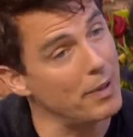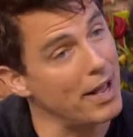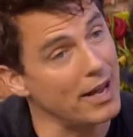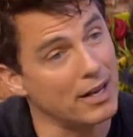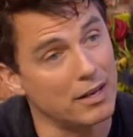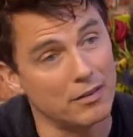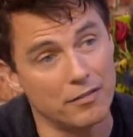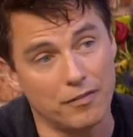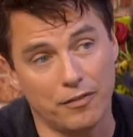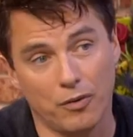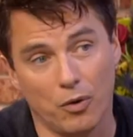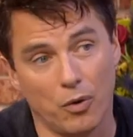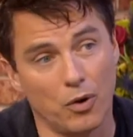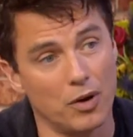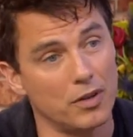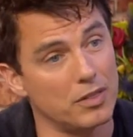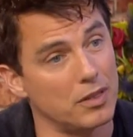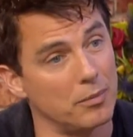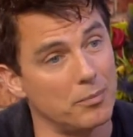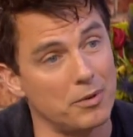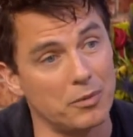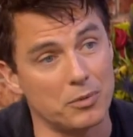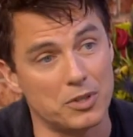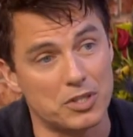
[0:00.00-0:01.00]
back and
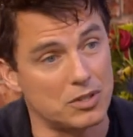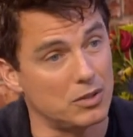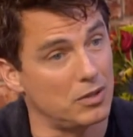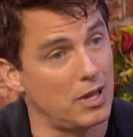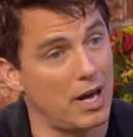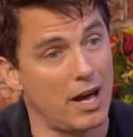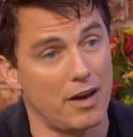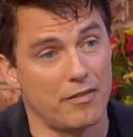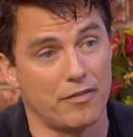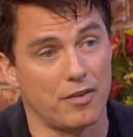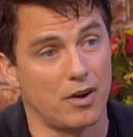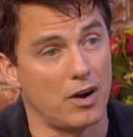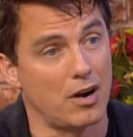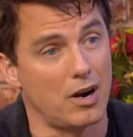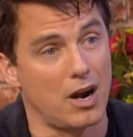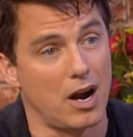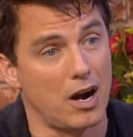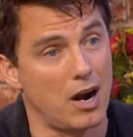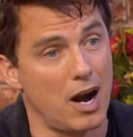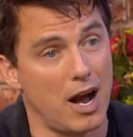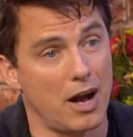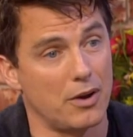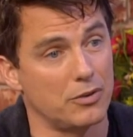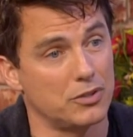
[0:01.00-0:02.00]
forth. I mean, we still have
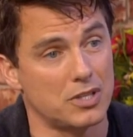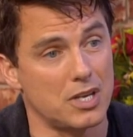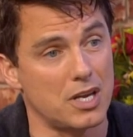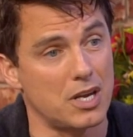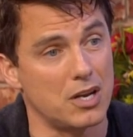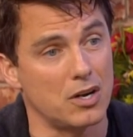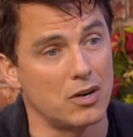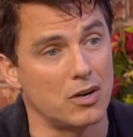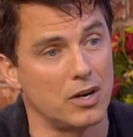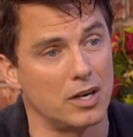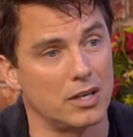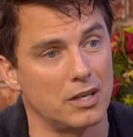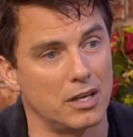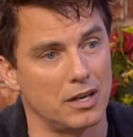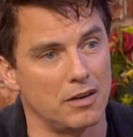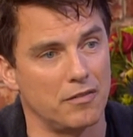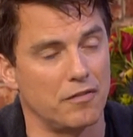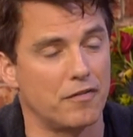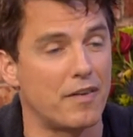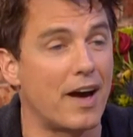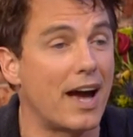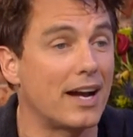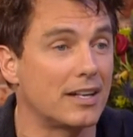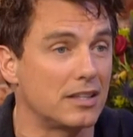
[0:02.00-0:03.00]
our house here, and in
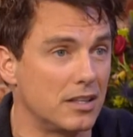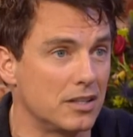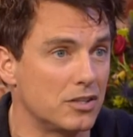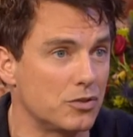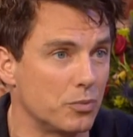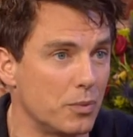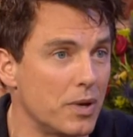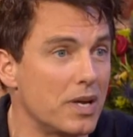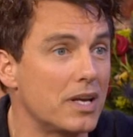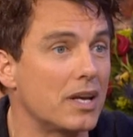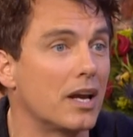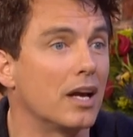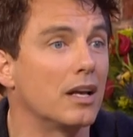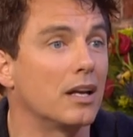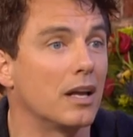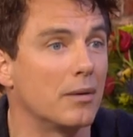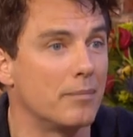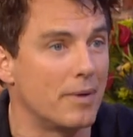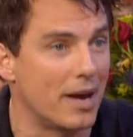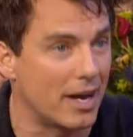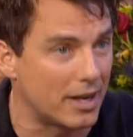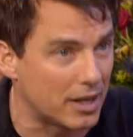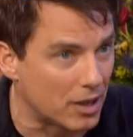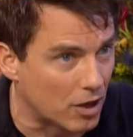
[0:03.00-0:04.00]
fact, this weekend
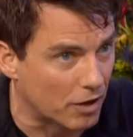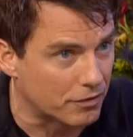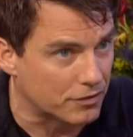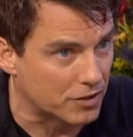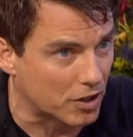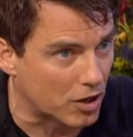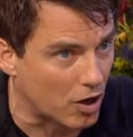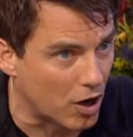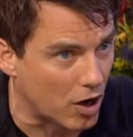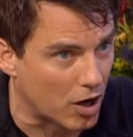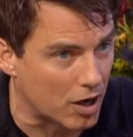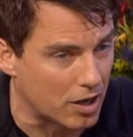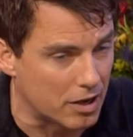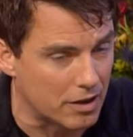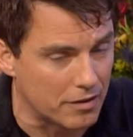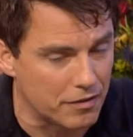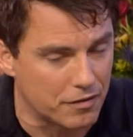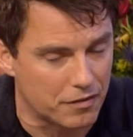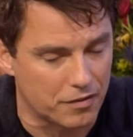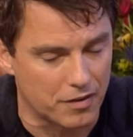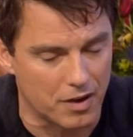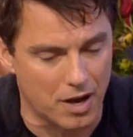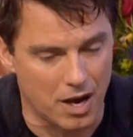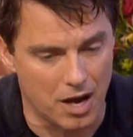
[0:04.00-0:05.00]
I'm heading off to
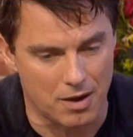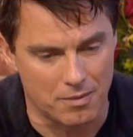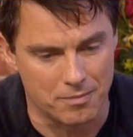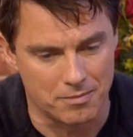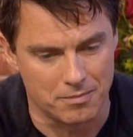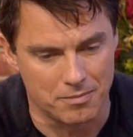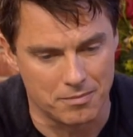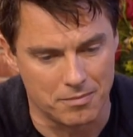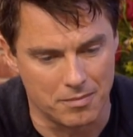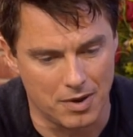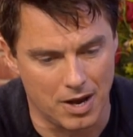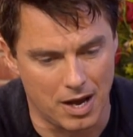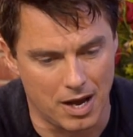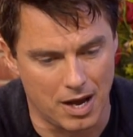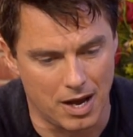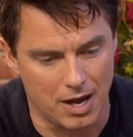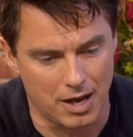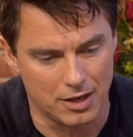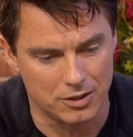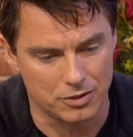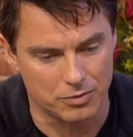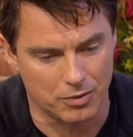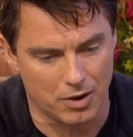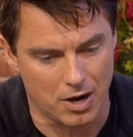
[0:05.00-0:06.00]
Cardiff, to
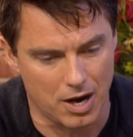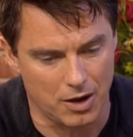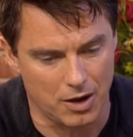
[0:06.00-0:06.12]
our